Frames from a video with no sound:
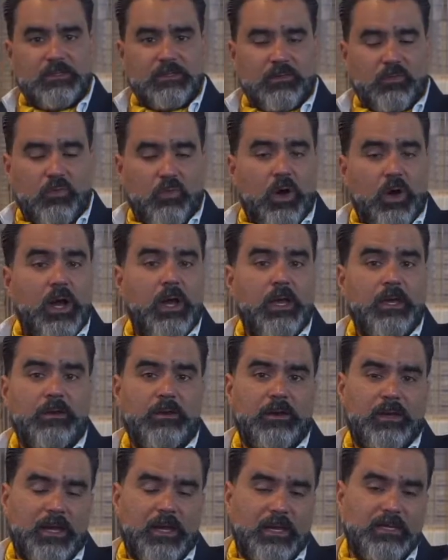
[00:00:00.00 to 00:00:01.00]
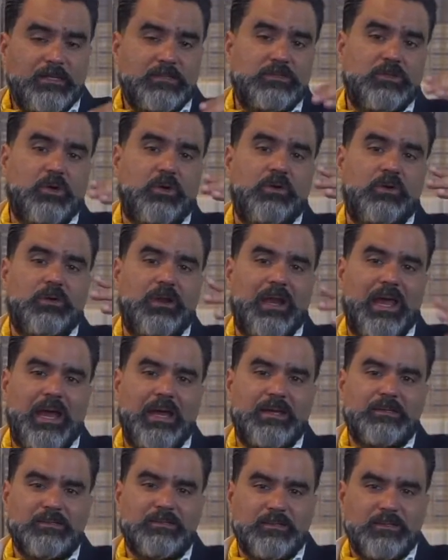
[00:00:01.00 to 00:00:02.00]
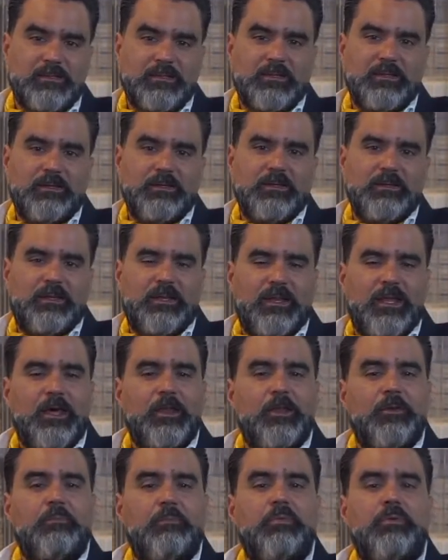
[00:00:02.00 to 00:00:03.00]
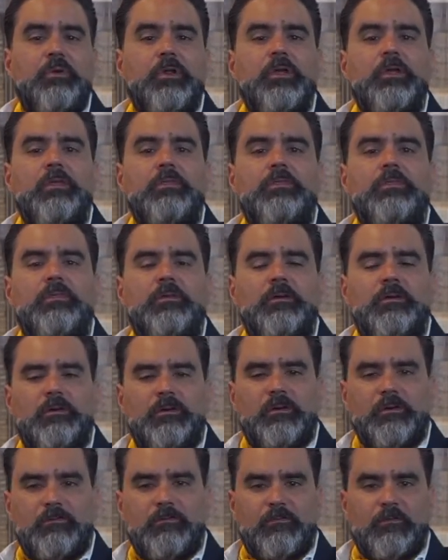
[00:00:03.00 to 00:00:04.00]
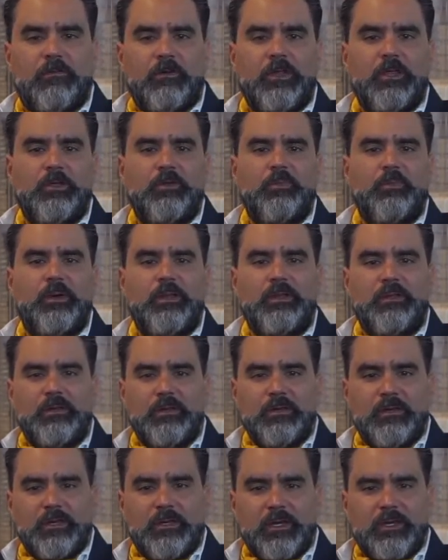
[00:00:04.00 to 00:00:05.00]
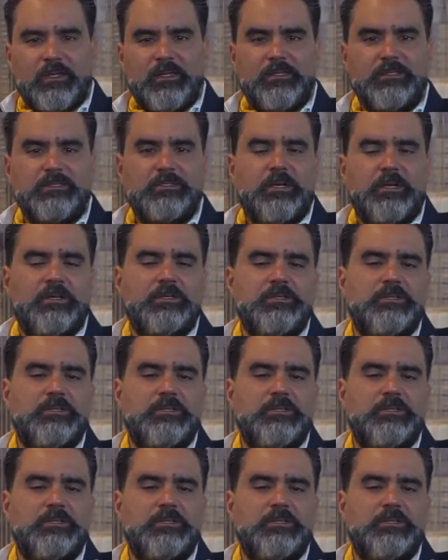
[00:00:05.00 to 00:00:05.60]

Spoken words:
wine or a nice tall glass, let it breathe for a little bit, and then start